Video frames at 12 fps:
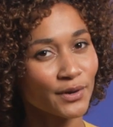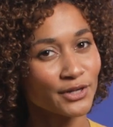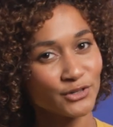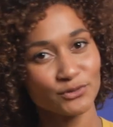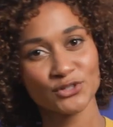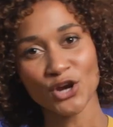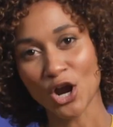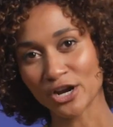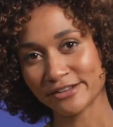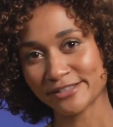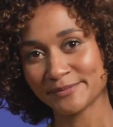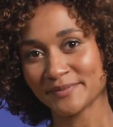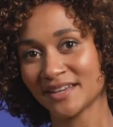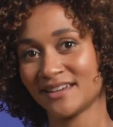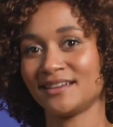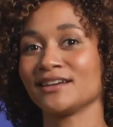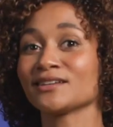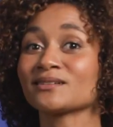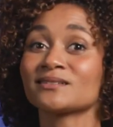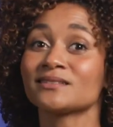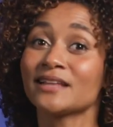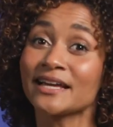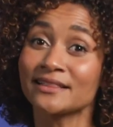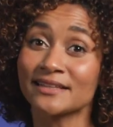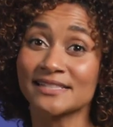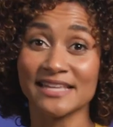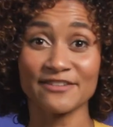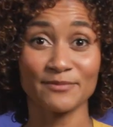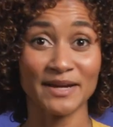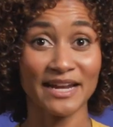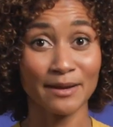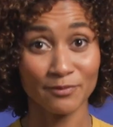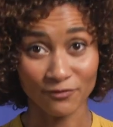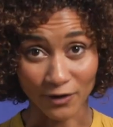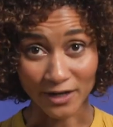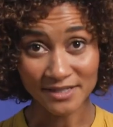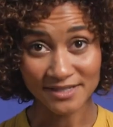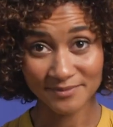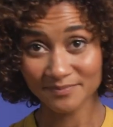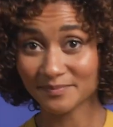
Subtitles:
on used cars, you'll likely save money up front